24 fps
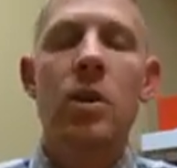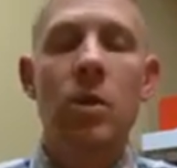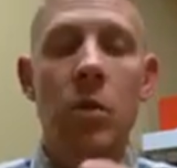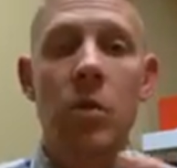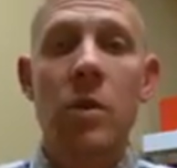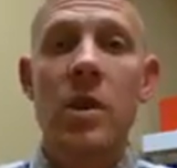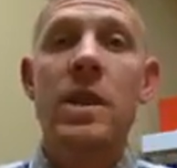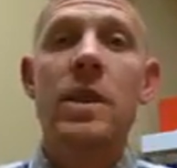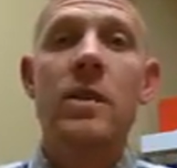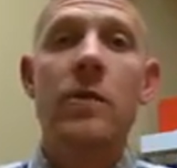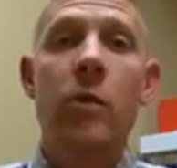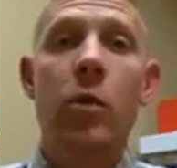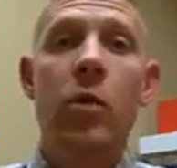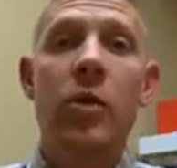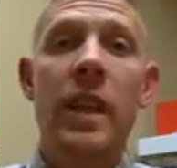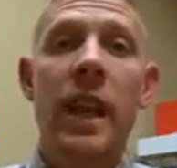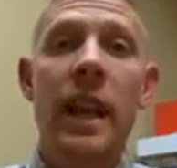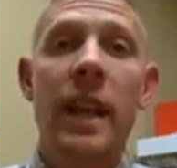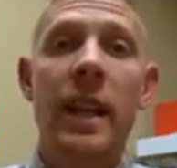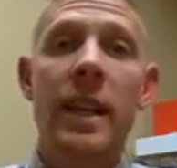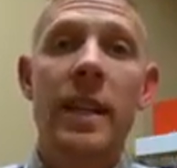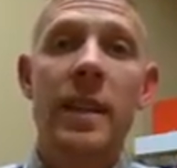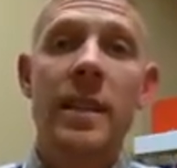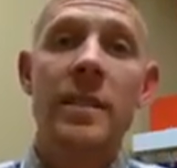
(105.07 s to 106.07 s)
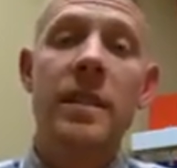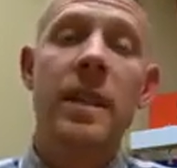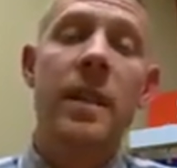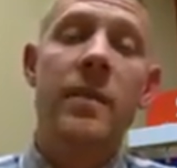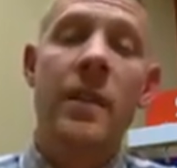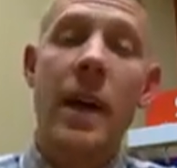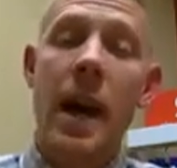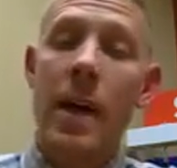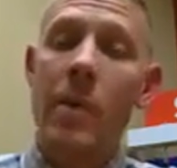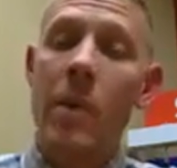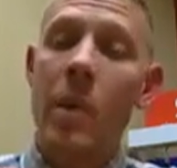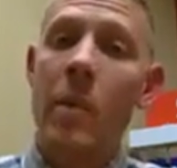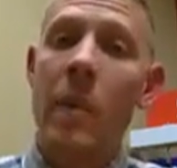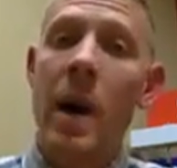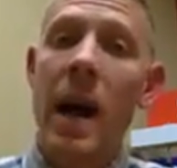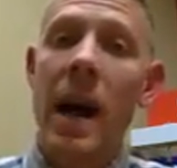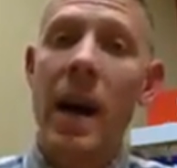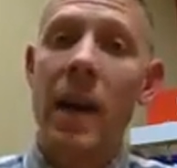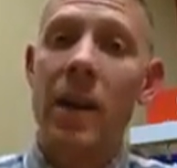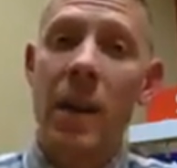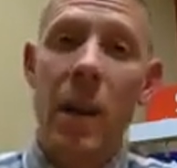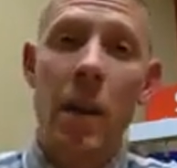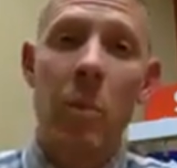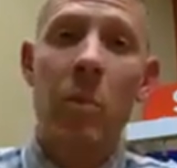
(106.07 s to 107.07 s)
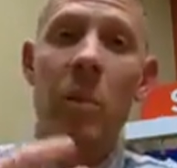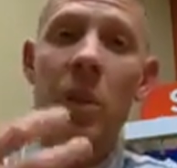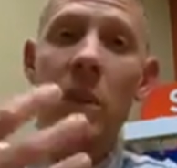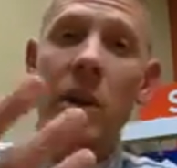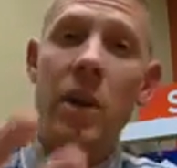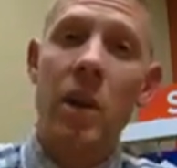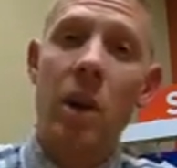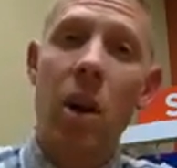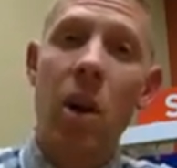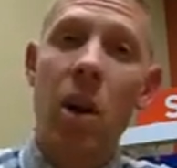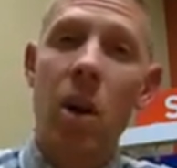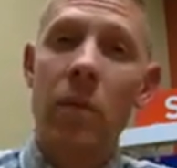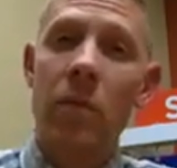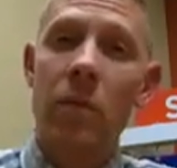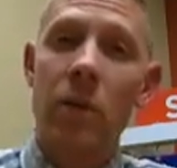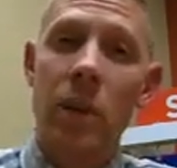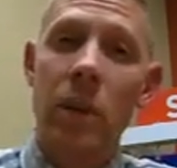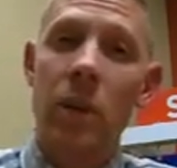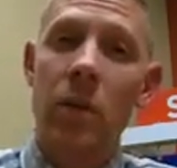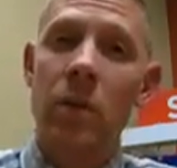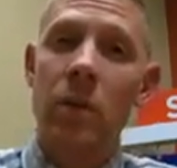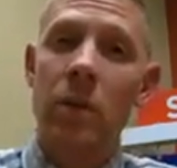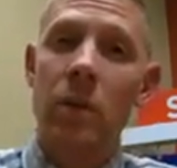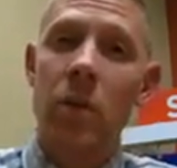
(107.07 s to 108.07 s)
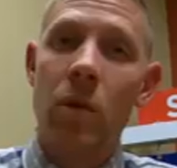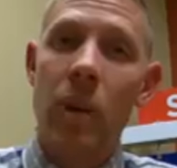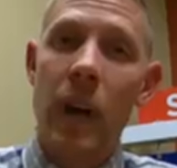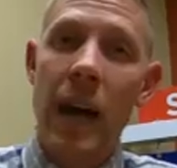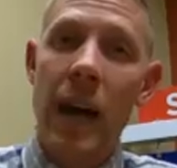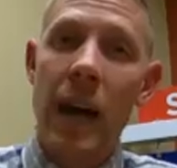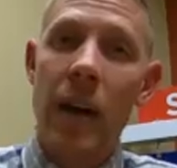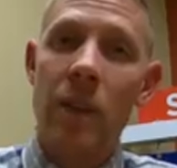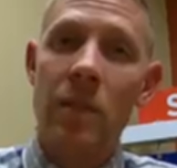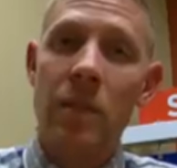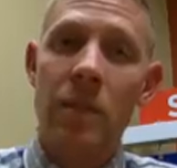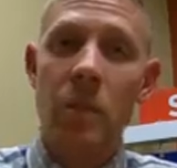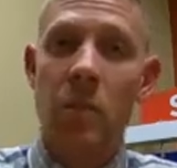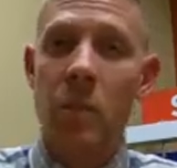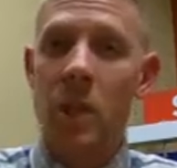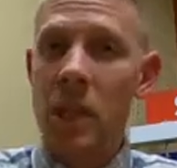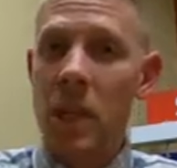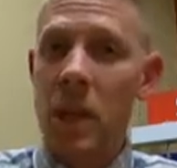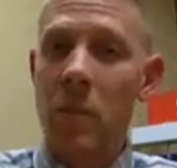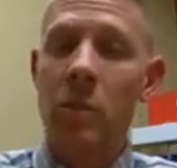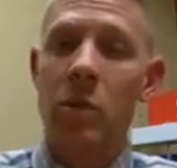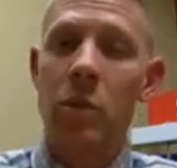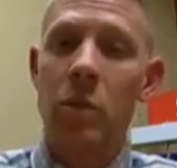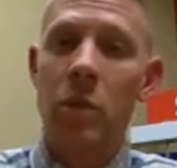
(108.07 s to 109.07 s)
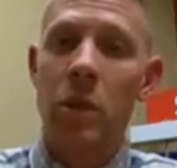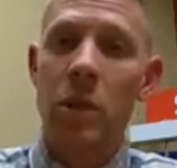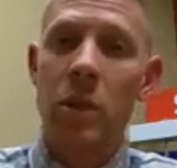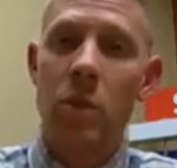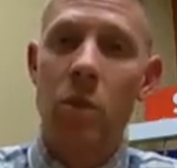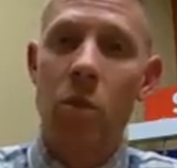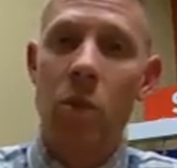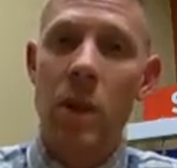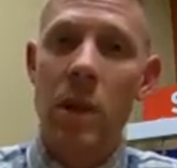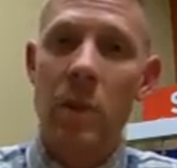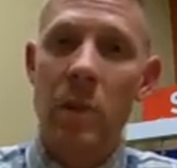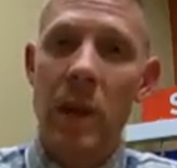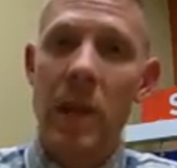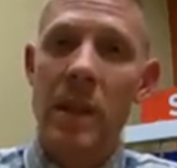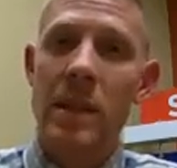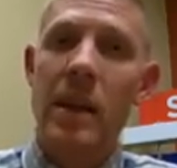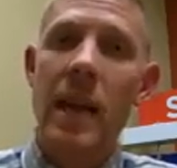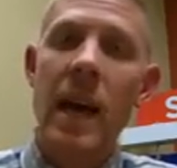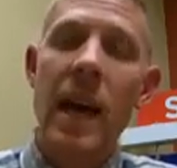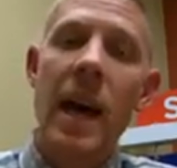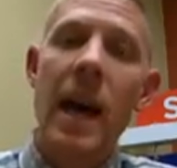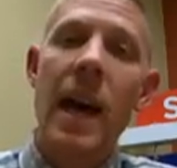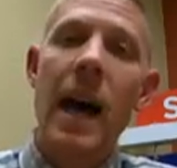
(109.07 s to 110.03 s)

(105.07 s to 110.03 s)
The reason for that is, if I'm a buyer and I'm putting an offer in on your house and we come to an agreement,